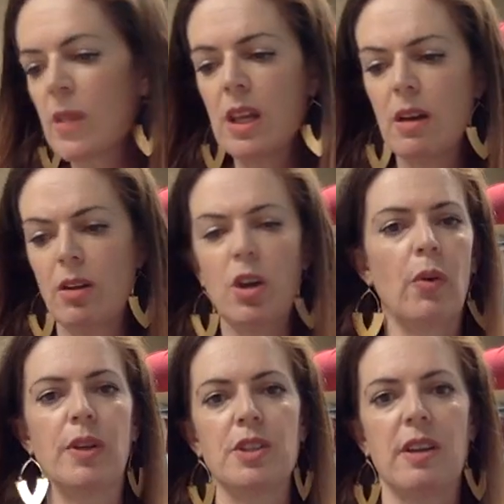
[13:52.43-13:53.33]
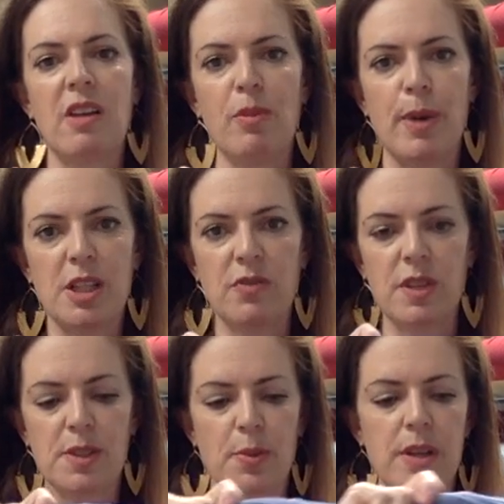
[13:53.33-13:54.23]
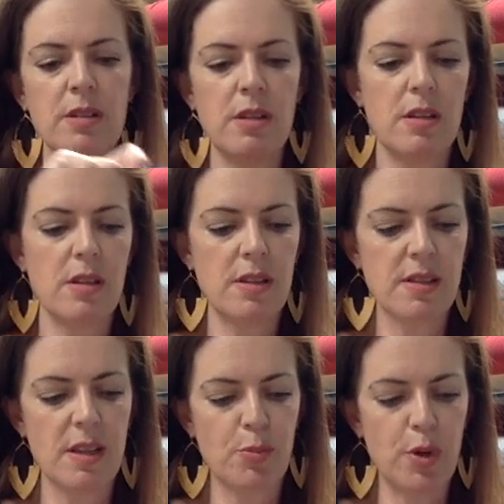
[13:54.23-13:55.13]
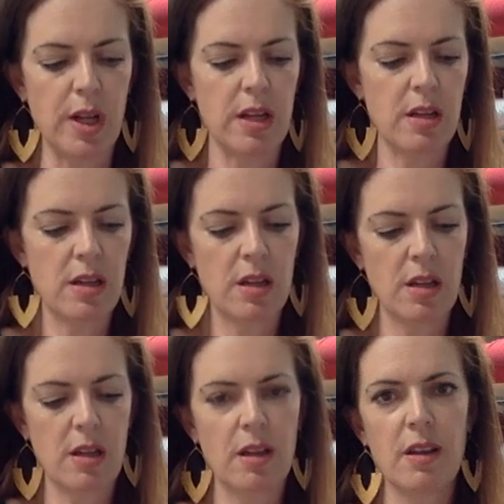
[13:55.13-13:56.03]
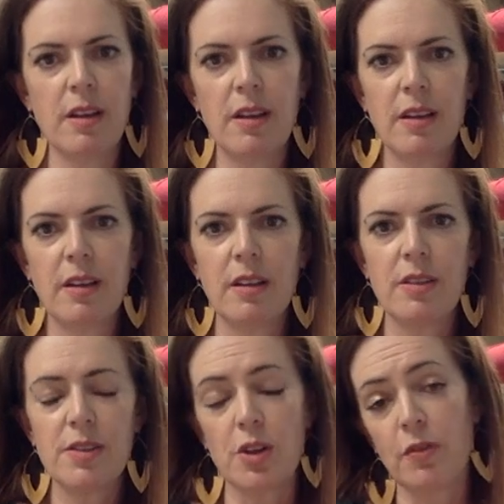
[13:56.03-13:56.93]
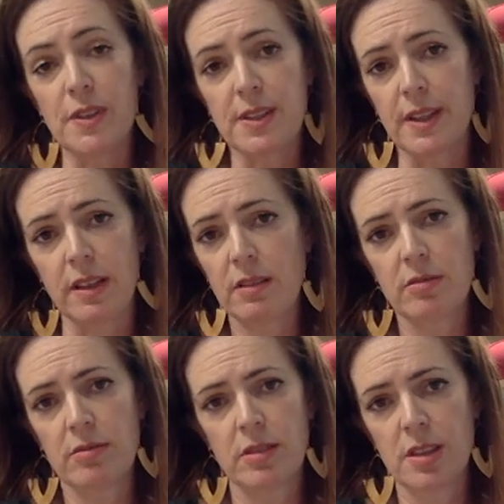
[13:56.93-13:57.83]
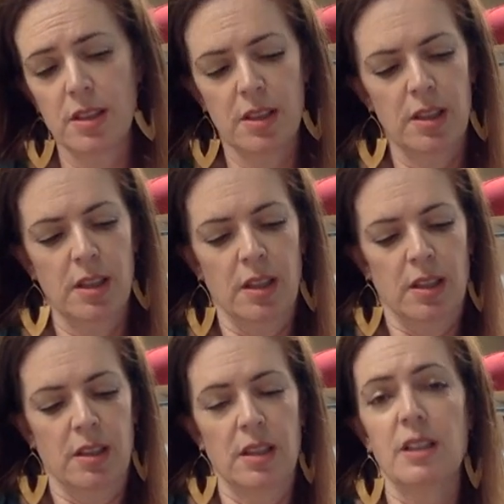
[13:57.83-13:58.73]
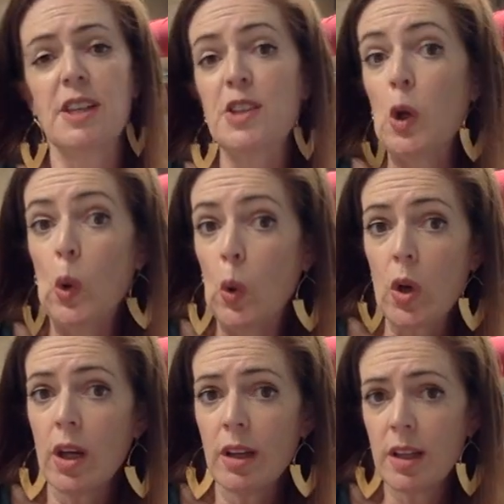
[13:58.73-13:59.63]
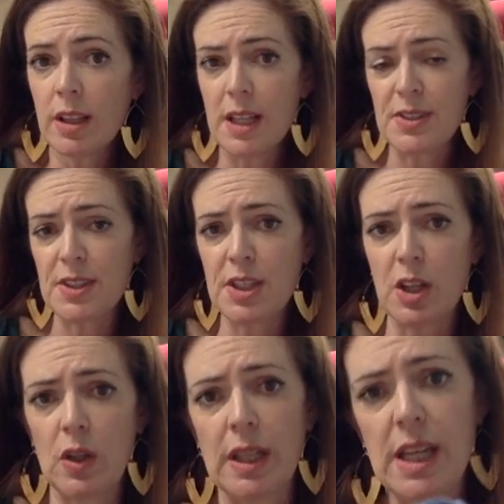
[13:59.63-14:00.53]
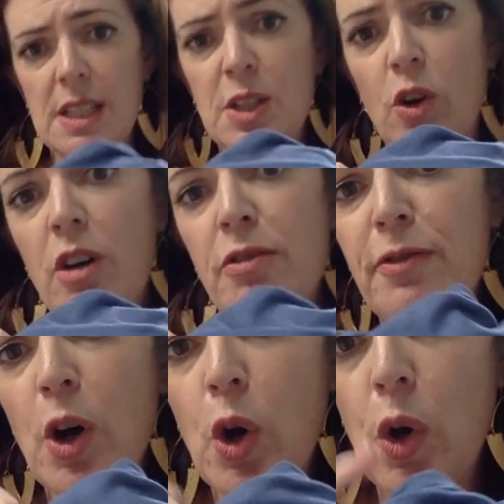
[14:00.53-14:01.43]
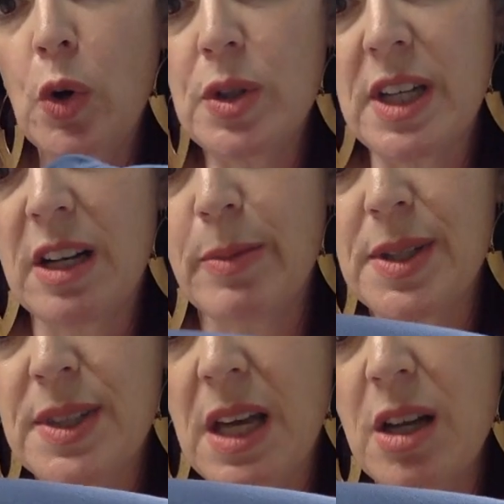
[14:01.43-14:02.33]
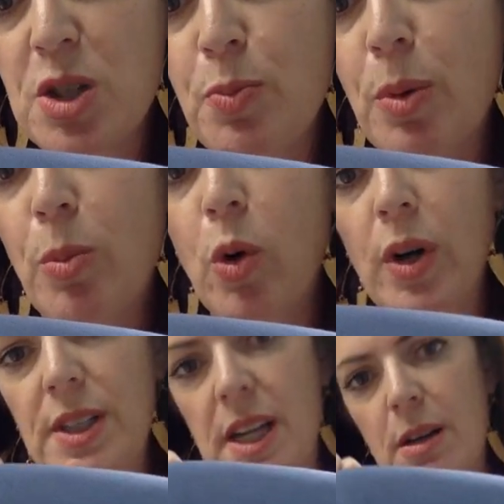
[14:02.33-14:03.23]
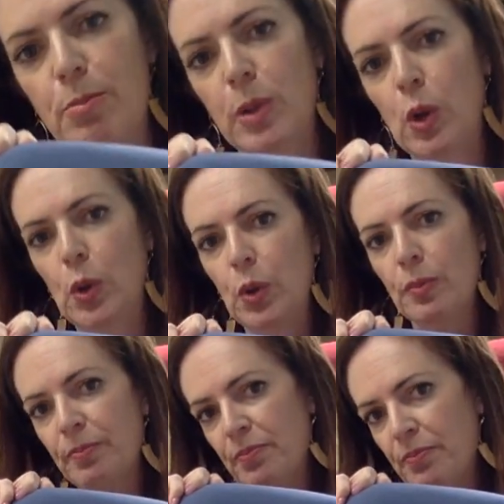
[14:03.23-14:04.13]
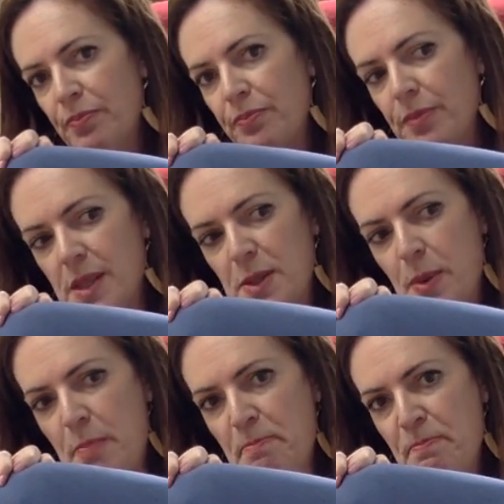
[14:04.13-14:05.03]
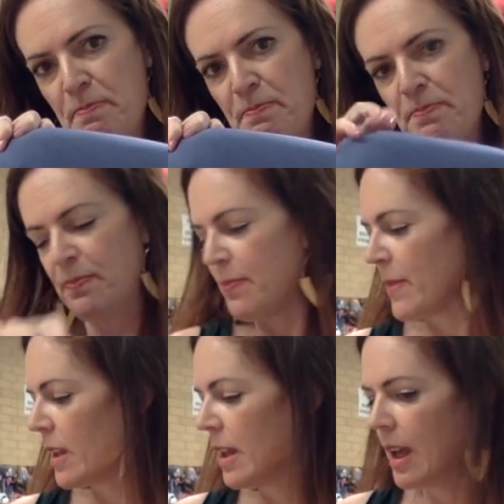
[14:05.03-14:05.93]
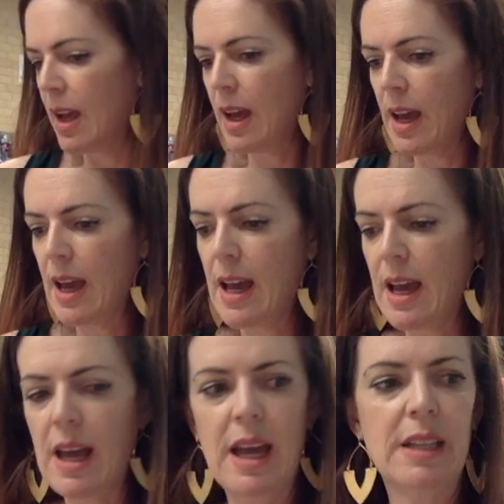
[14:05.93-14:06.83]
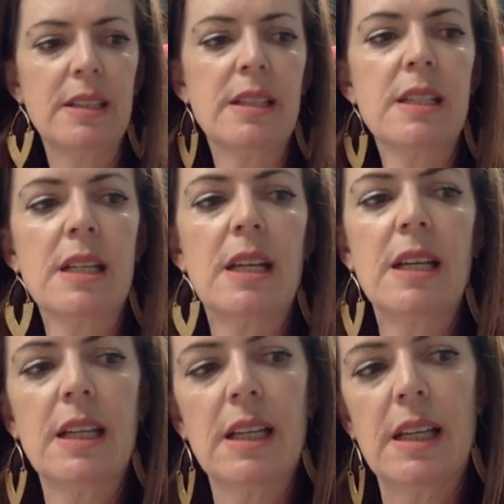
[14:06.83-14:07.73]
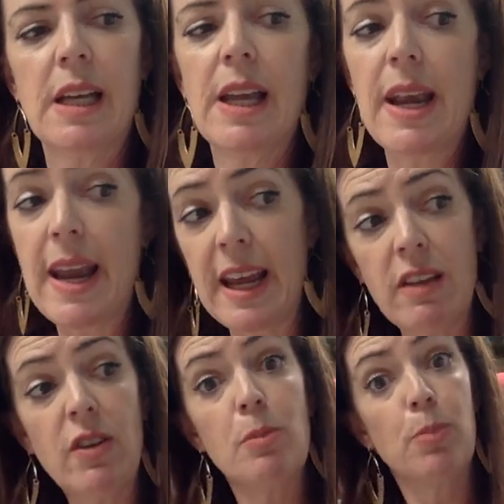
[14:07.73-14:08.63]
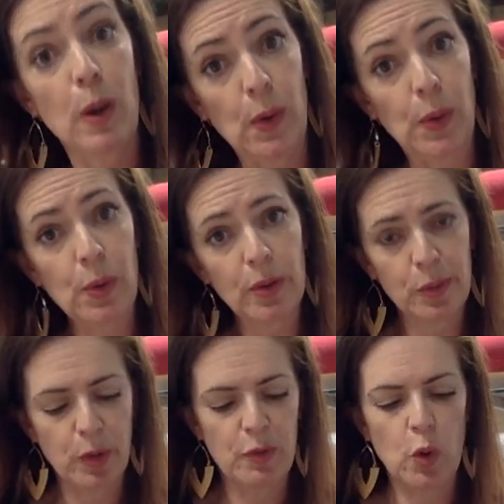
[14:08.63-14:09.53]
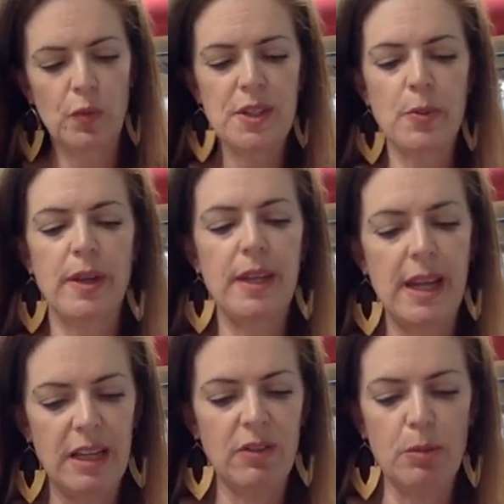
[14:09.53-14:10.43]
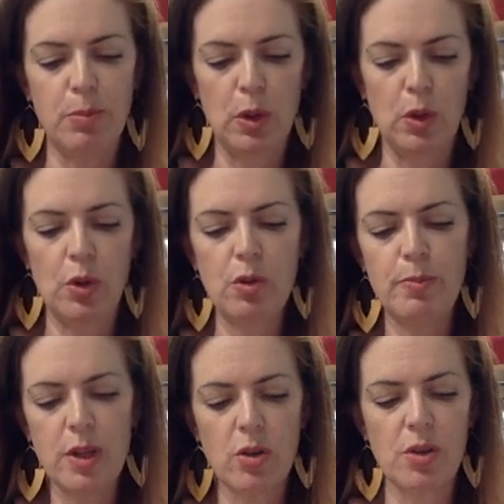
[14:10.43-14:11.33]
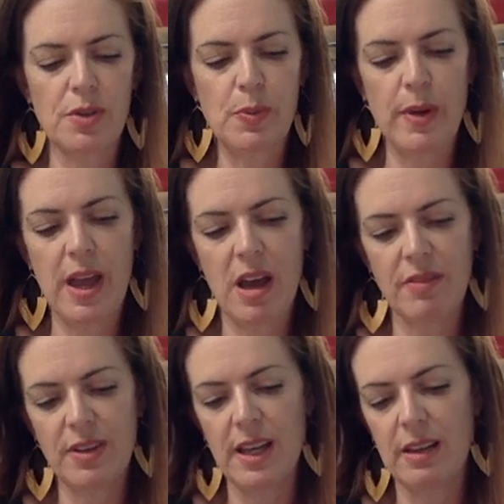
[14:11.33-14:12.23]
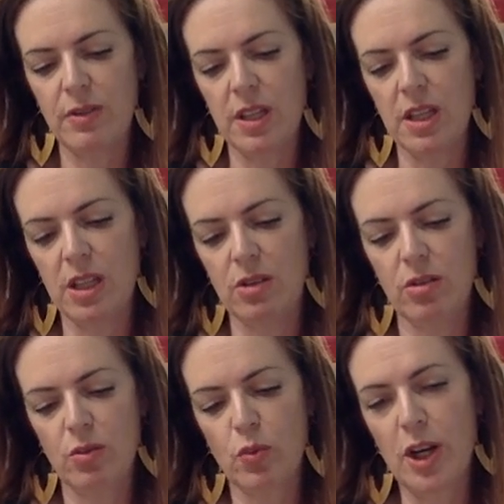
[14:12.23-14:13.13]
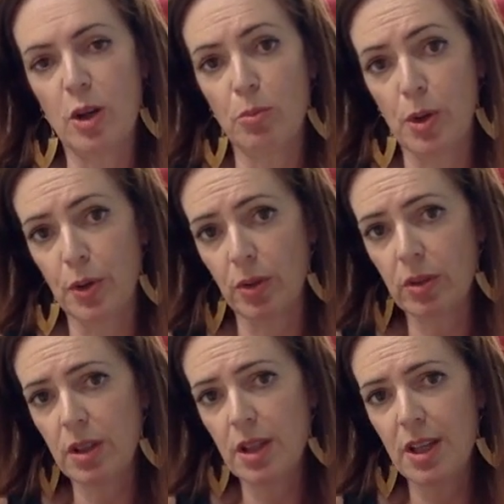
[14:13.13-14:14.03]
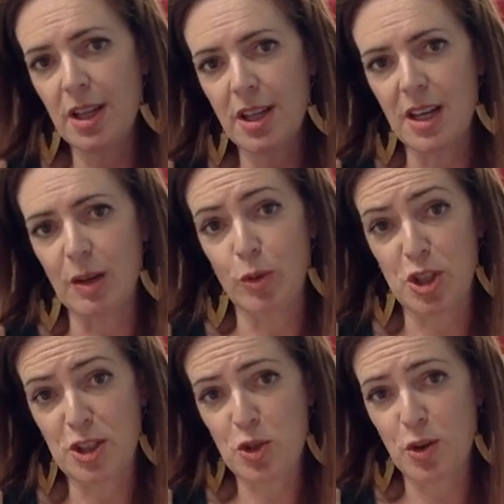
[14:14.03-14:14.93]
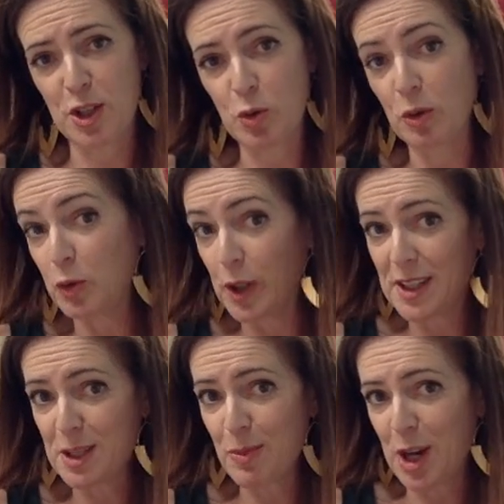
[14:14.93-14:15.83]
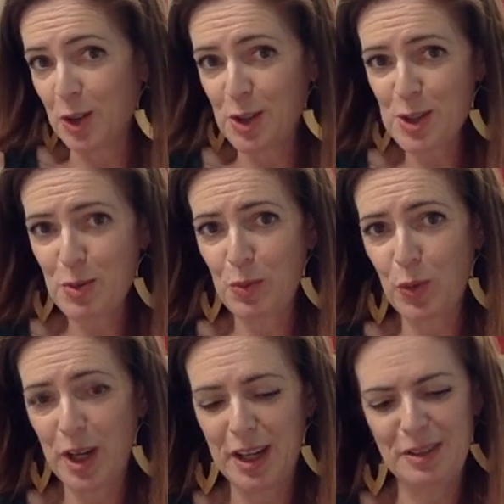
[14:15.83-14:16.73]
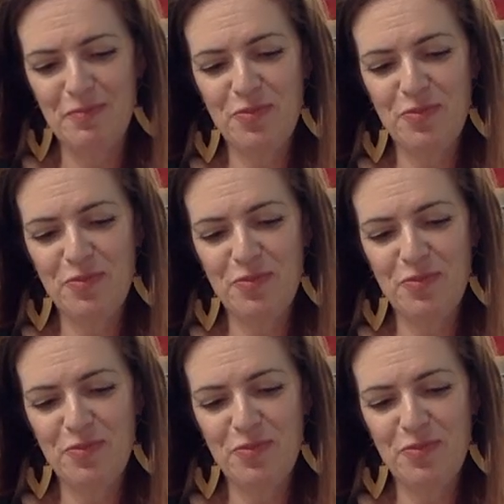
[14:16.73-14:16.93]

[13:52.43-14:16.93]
Yeah, no, I don't have a match for this one. Isn't that pretty? It's obviously doesn't look necessarily, it's not faux denim as such, but more a denim blue, this one. And navy blue, we've called this one navy blue because we have navy in brown modal, and we're just trying to avoid some errors when we're